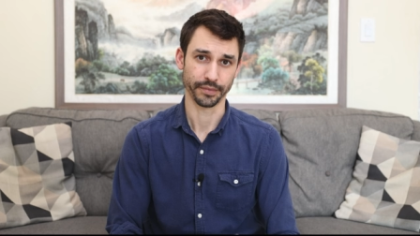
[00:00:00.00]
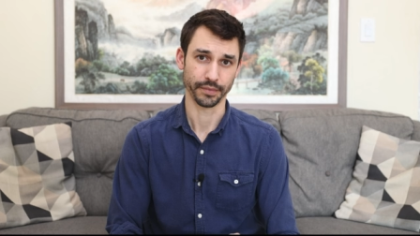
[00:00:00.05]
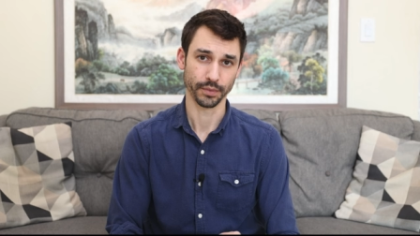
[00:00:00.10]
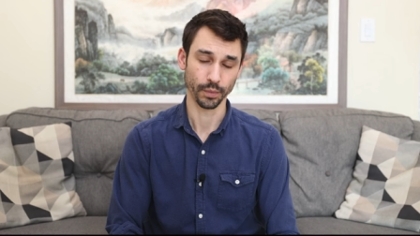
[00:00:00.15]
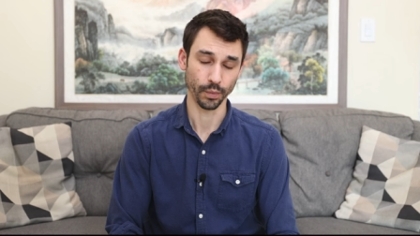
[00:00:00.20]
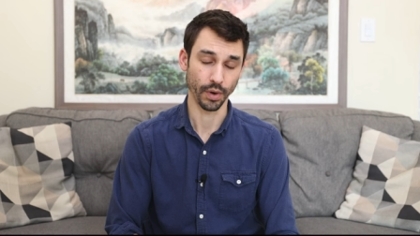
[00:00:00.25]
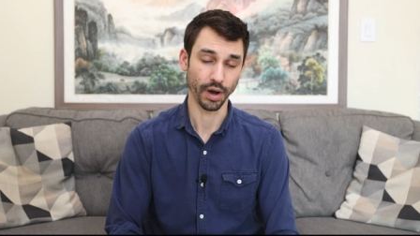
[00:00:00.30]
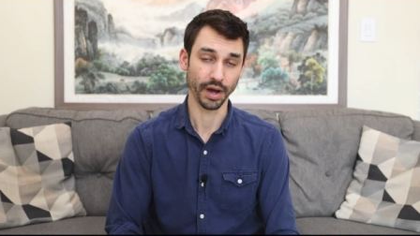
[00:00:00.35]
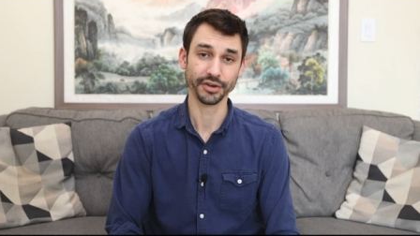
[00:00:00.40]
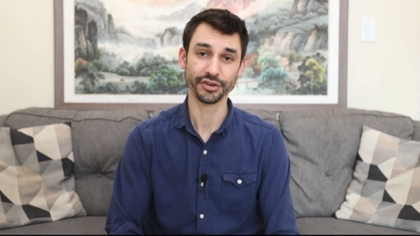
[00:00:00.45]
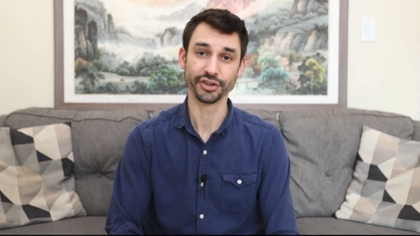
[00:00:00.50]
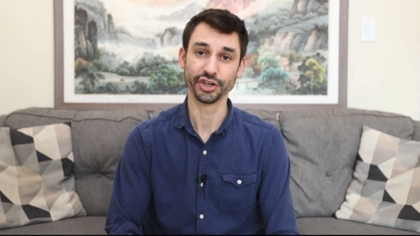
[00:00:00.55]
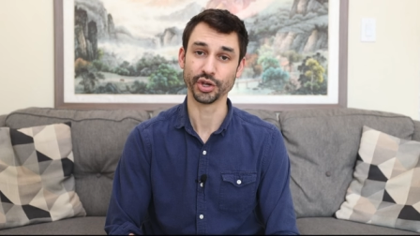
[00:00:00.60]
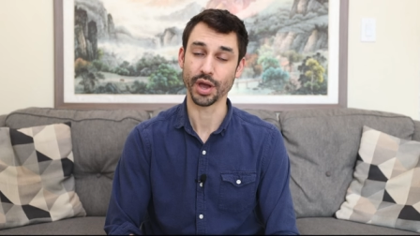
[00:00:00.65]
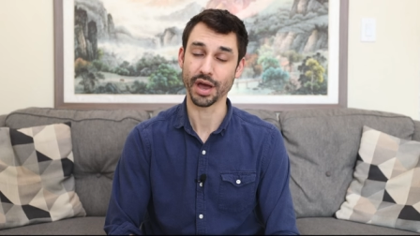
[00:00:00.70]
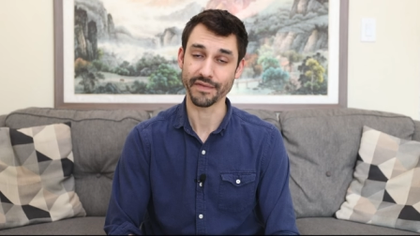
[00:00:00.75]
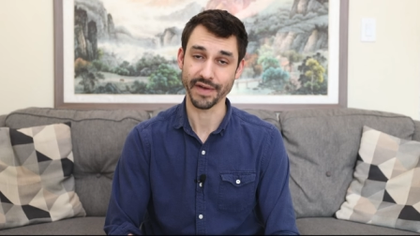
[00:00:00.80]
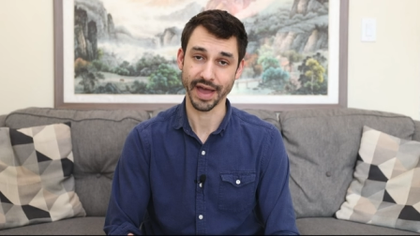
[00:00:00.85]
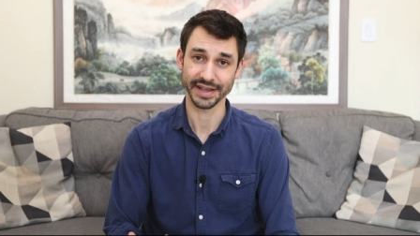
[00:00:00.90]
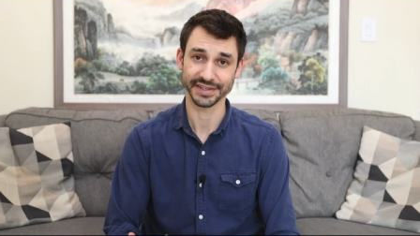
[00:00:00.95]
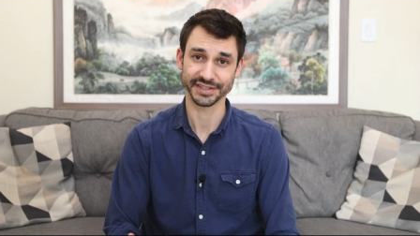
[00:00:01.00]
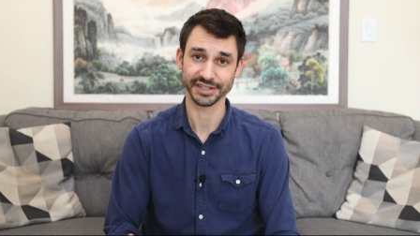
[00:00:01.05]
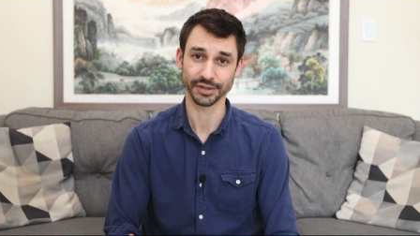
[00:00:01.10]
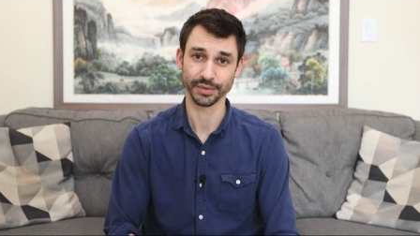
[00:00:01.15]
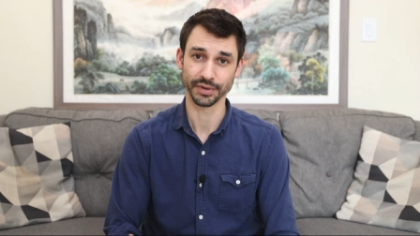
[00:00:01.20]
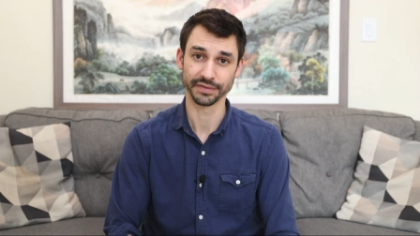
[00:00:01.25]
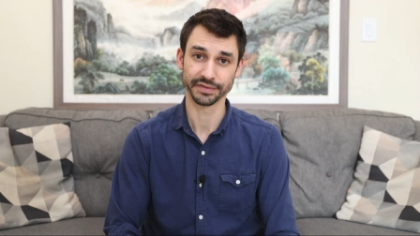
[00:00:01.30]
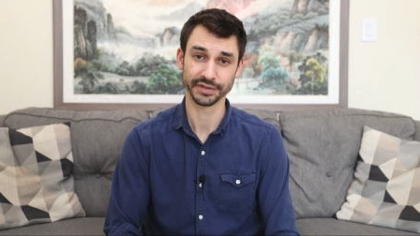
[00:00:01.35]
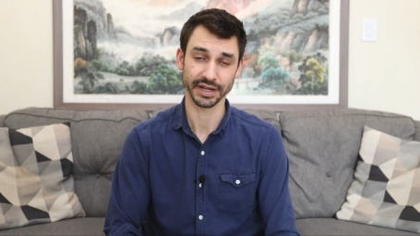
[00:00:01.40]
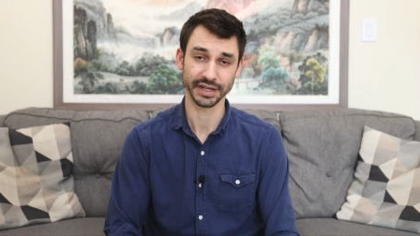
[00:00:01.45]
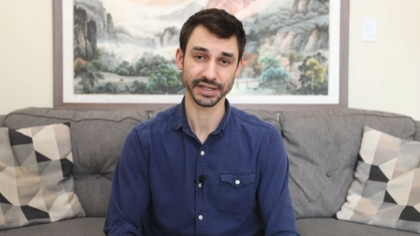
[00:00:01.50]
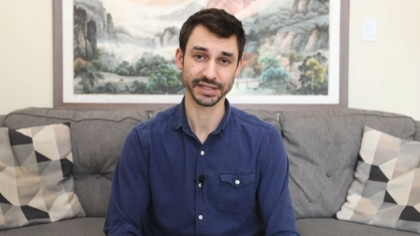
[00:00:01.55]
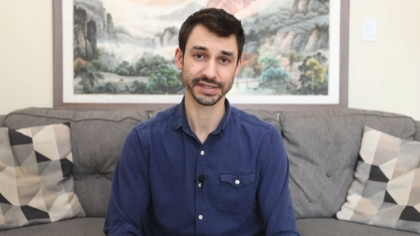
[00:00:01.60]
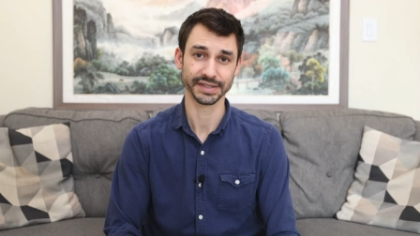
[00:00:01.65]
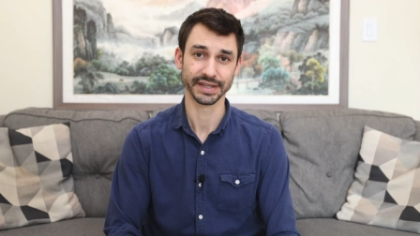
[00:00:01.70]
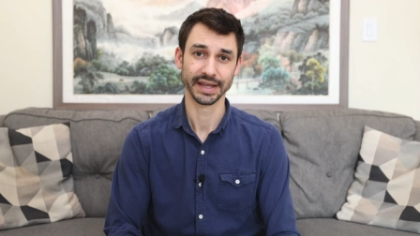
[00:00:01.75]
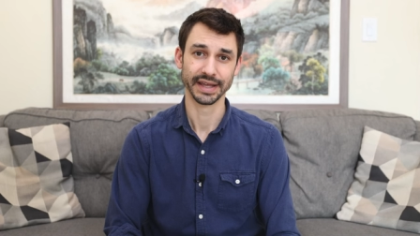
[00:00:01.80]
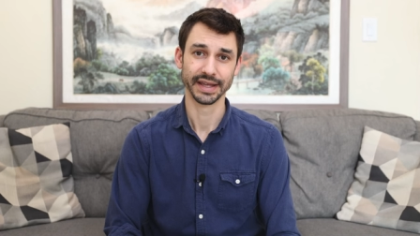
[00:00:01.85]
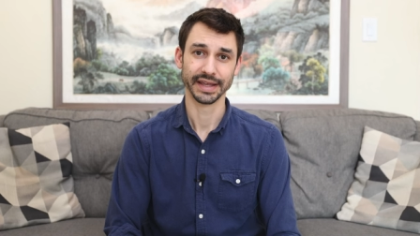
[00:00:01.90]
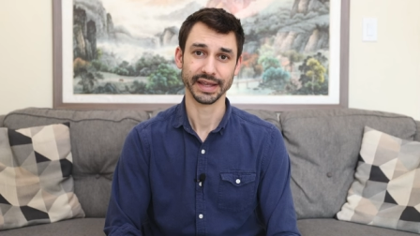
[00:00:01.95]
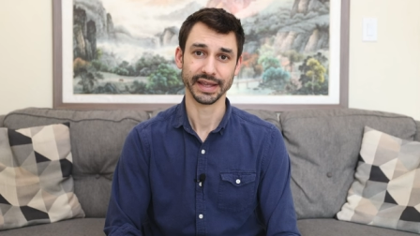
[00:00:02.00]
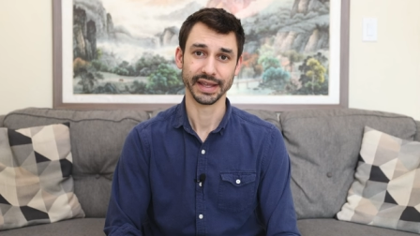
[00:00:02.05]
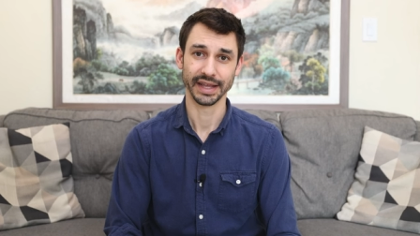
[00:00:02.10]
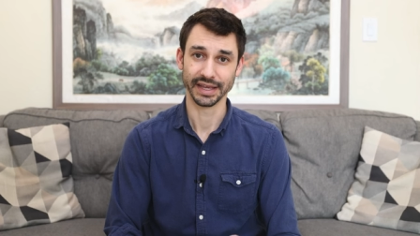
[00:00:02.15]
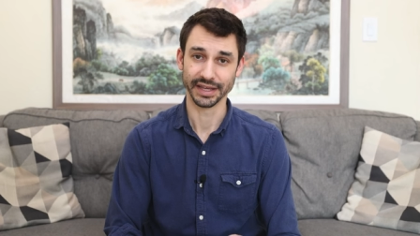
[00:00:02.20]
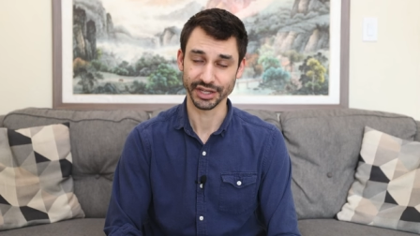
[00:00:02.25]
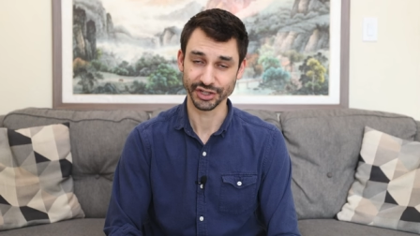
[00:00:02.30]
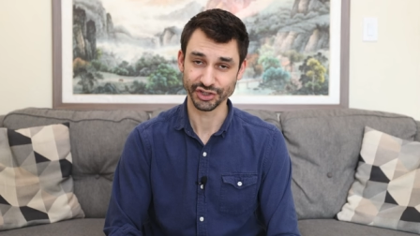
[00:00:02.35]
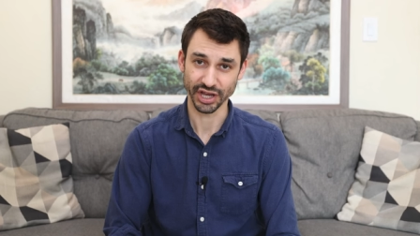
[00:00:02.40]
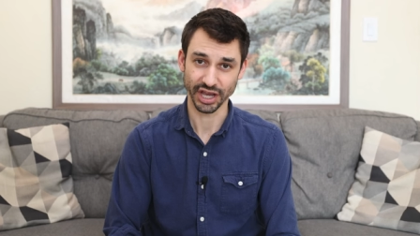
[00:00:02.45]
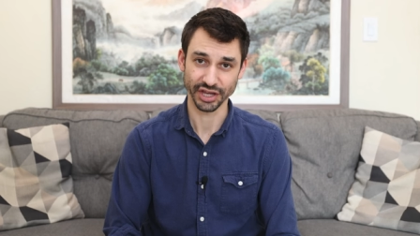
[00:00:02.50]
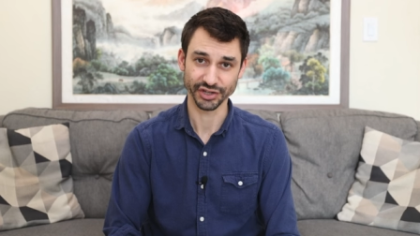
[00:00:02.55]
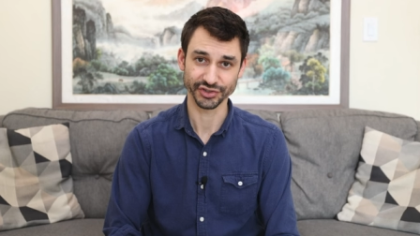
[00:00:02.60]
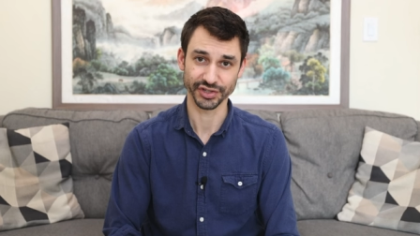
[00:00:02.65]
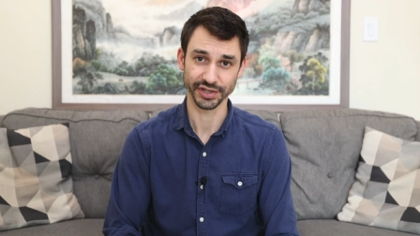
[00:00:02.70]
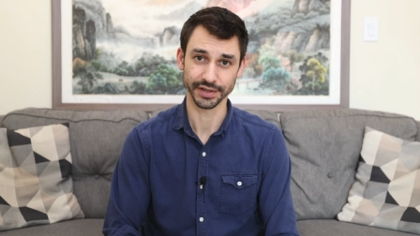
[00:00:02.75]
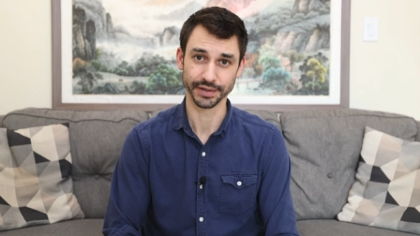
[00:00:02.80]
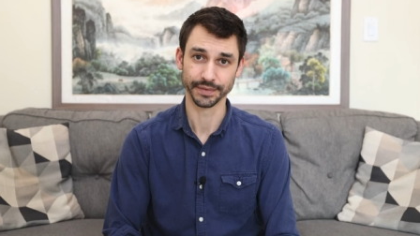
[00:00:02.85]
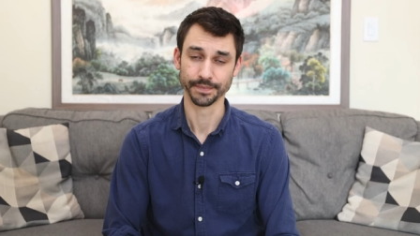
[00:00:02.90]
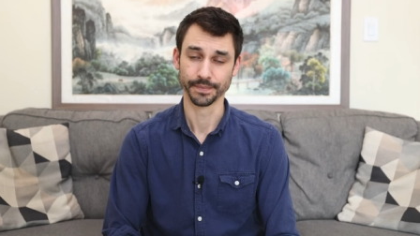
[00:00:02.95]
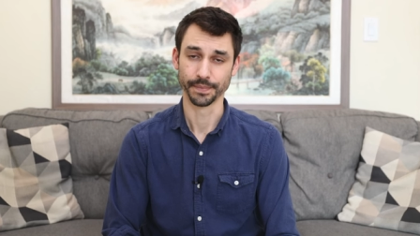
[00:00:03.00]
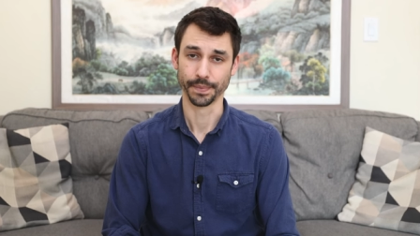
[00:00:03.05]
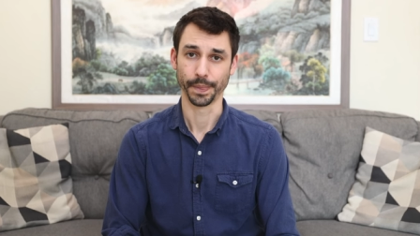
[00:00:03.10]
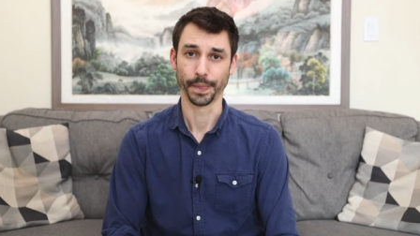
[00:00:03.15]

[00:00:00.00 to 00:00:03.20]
One, do you have acid reflux, indigestion,